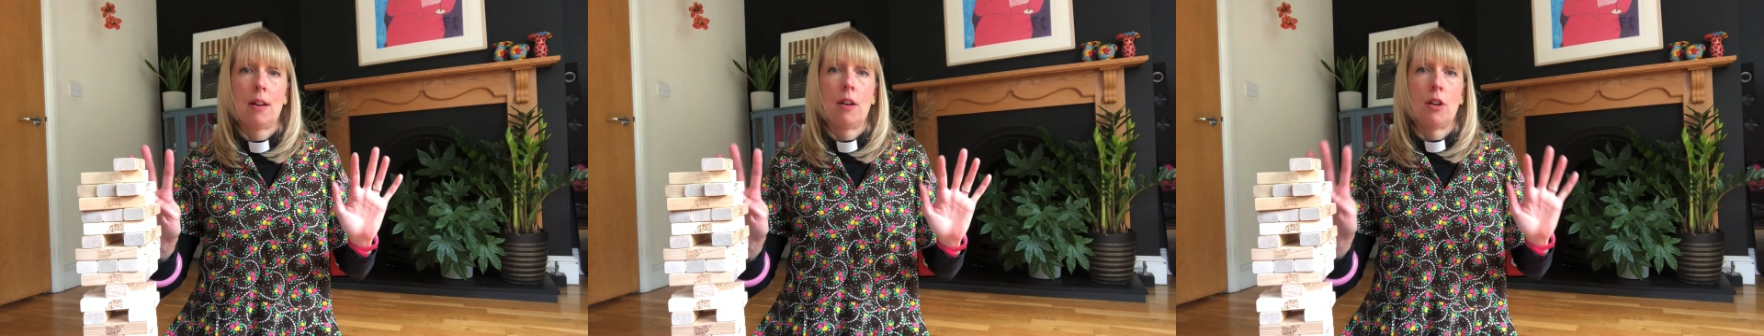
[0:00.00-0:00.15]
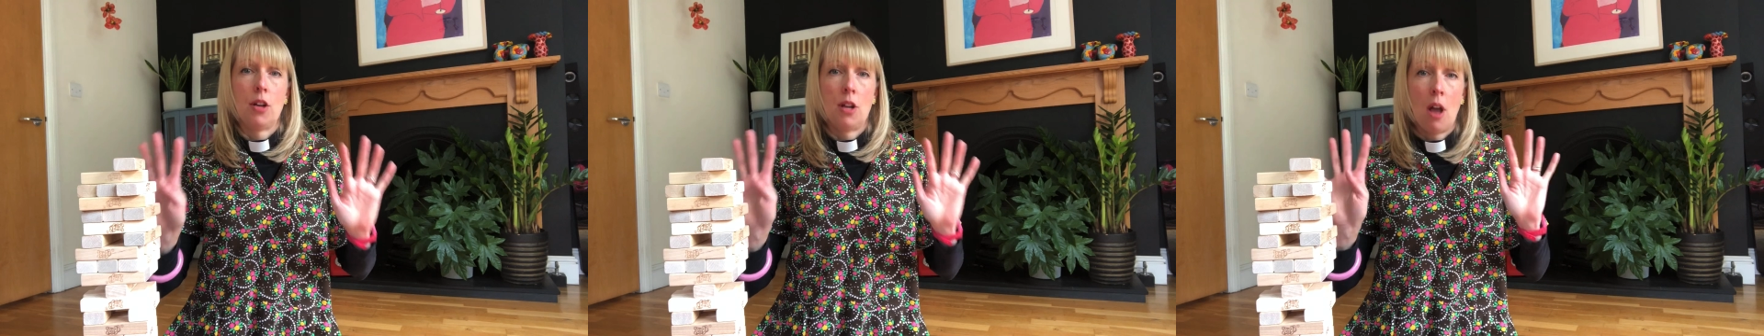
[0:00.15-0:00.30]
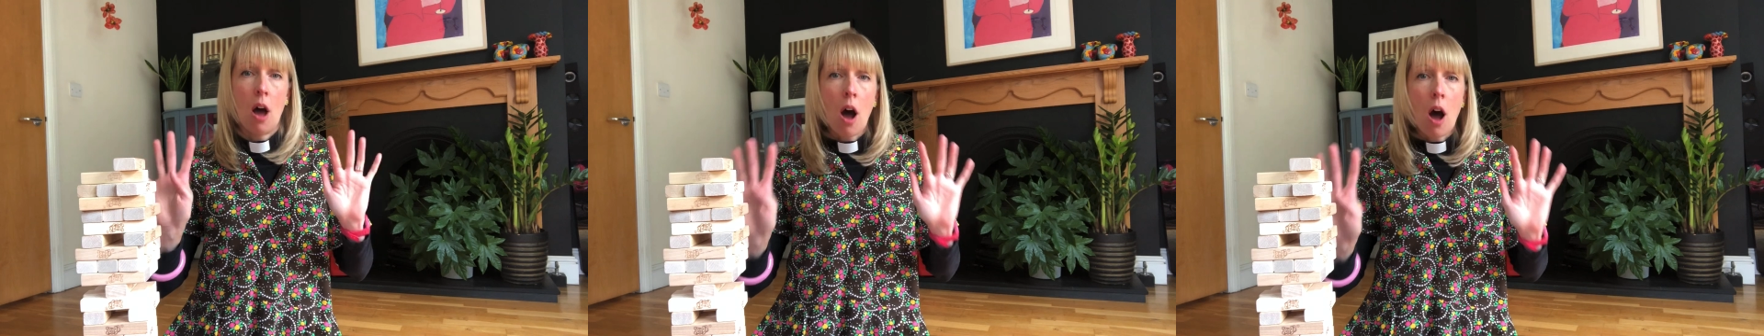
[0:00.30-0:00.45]

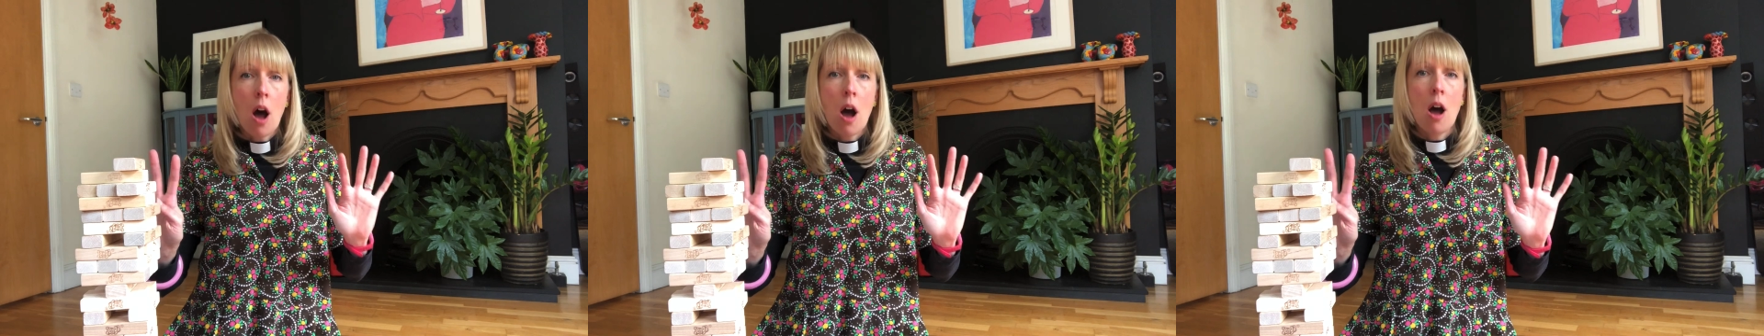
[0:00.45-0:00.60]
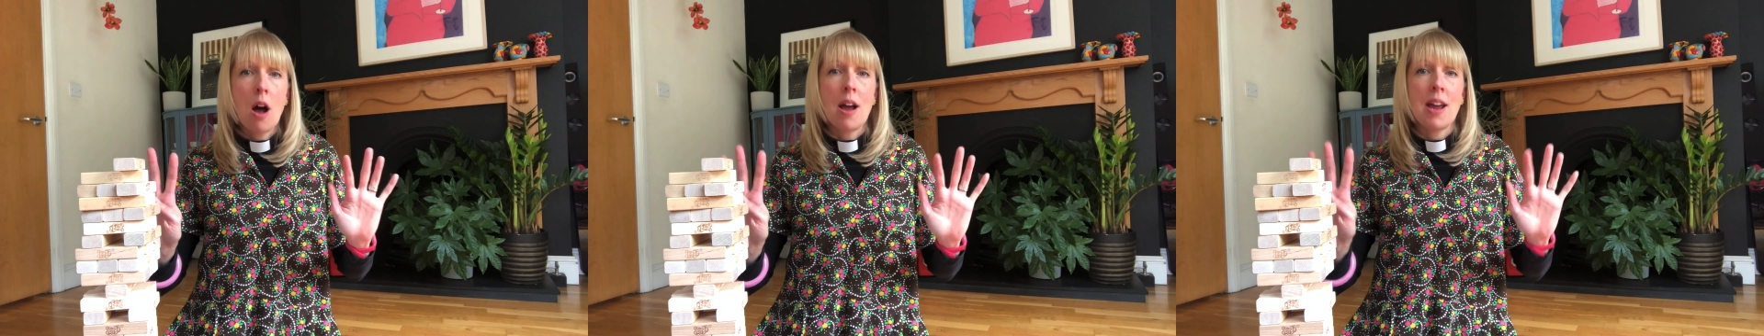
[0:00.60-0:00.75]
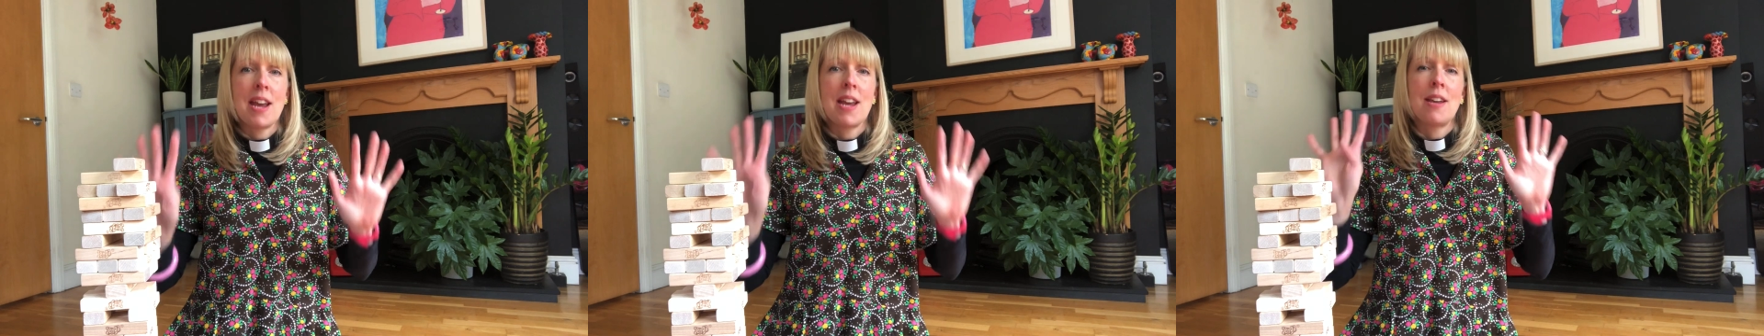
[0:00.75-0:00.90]

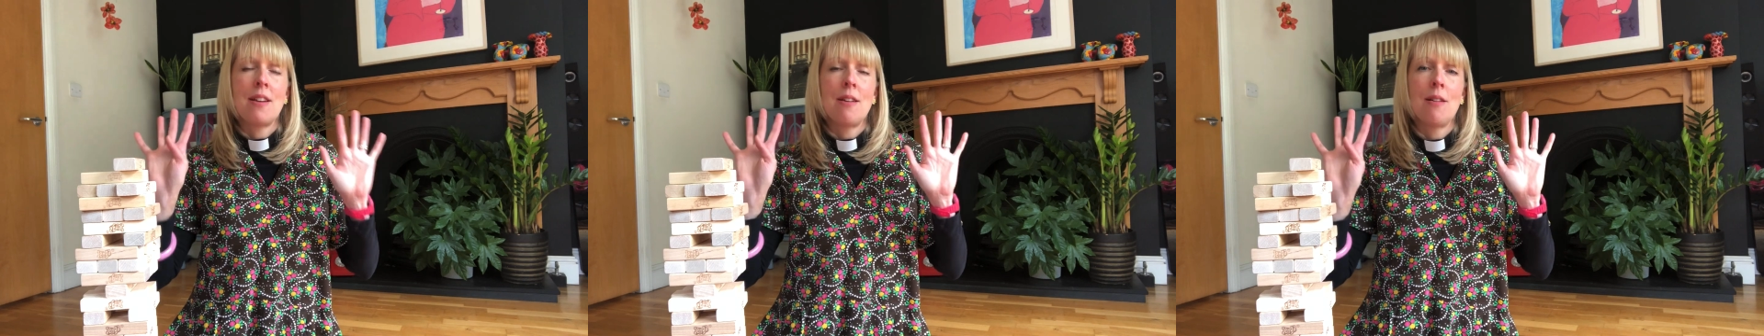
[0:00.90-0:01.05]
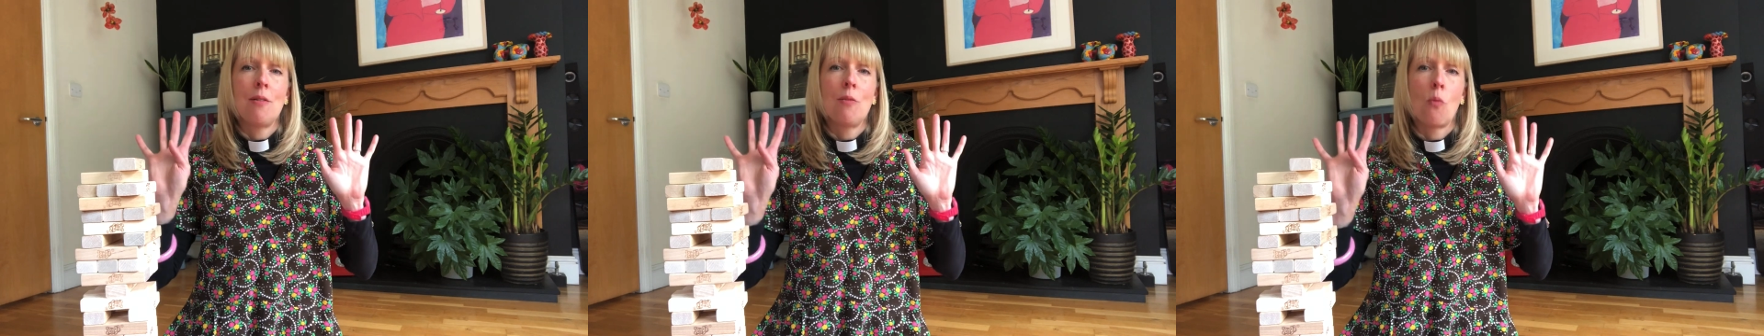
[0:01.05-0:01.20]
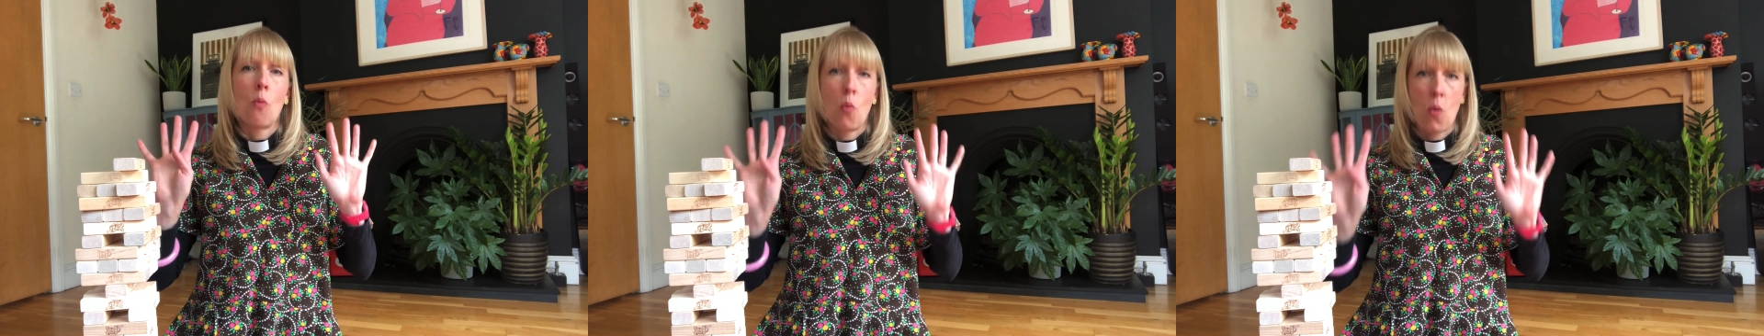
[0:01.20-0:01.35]

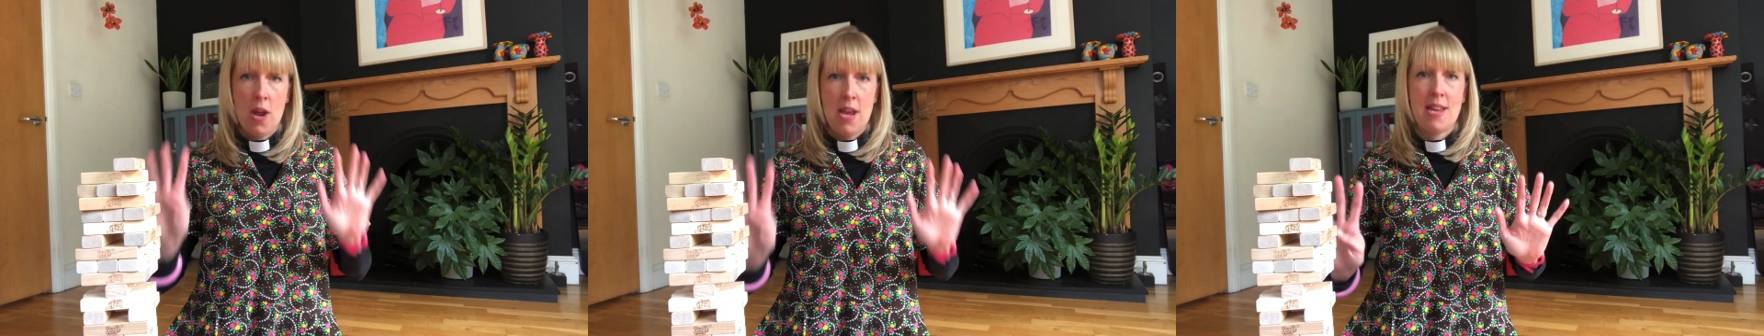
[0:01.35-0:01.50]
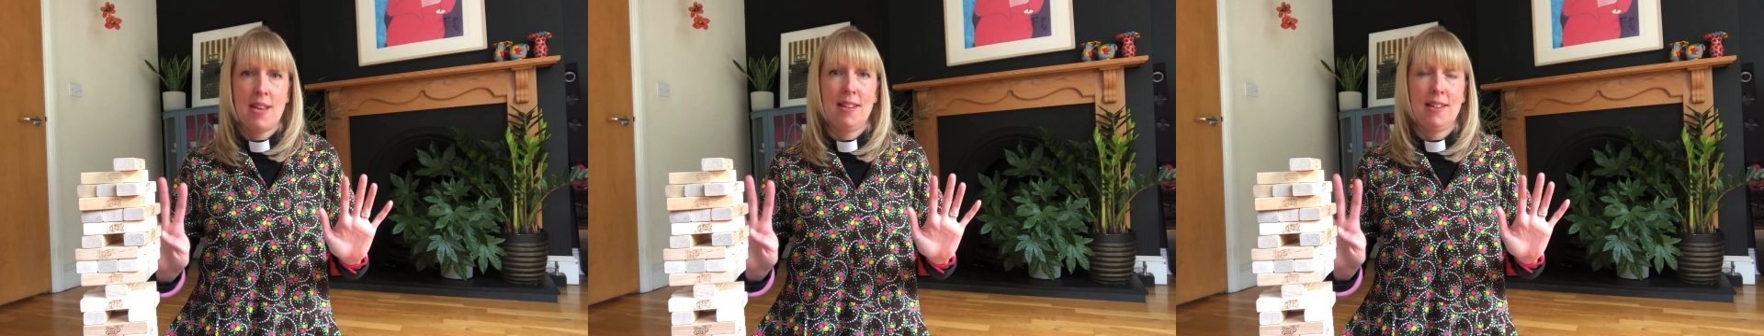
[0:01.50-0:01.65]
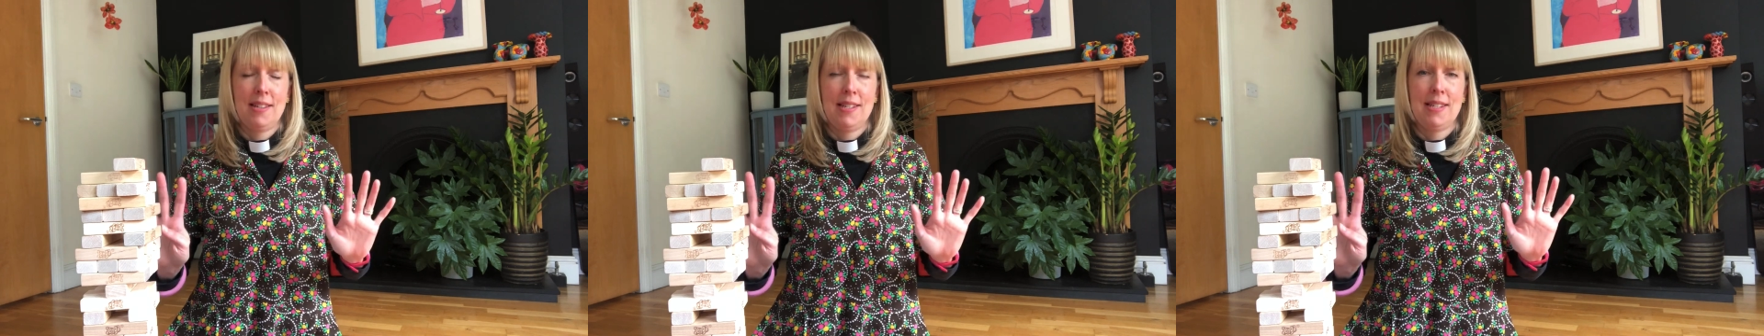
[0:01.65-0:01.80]
9
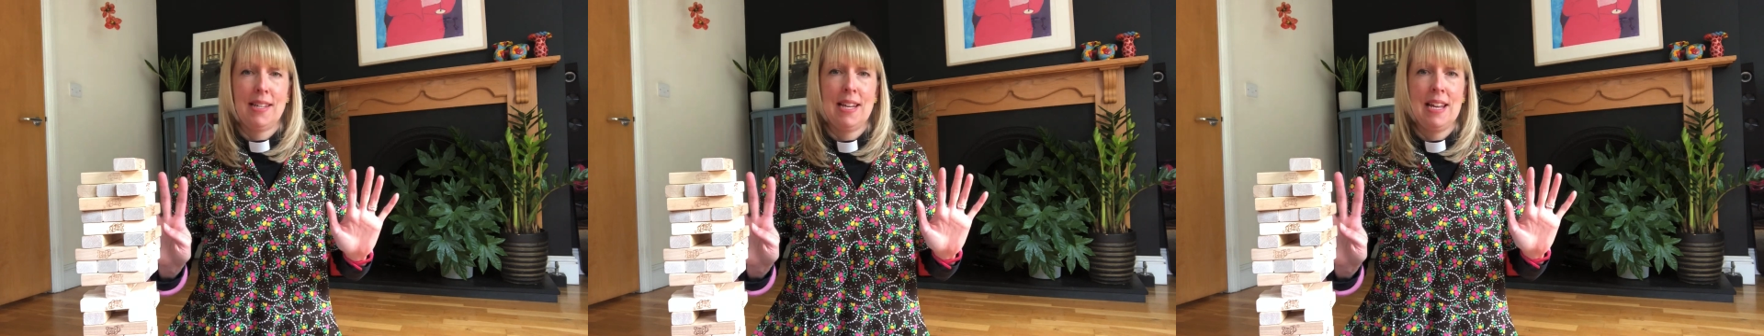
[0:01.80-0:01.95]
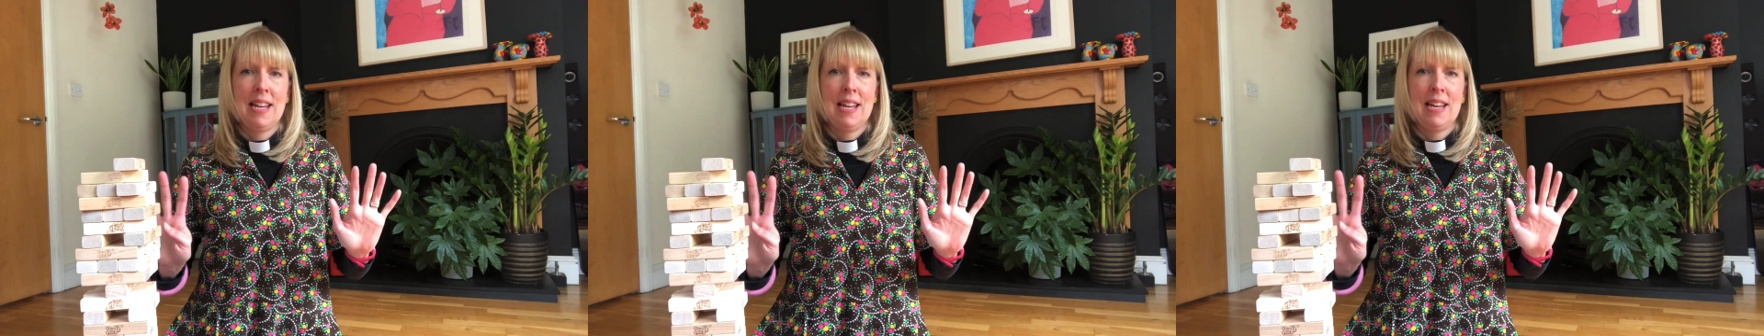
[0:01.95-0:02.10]
weeks.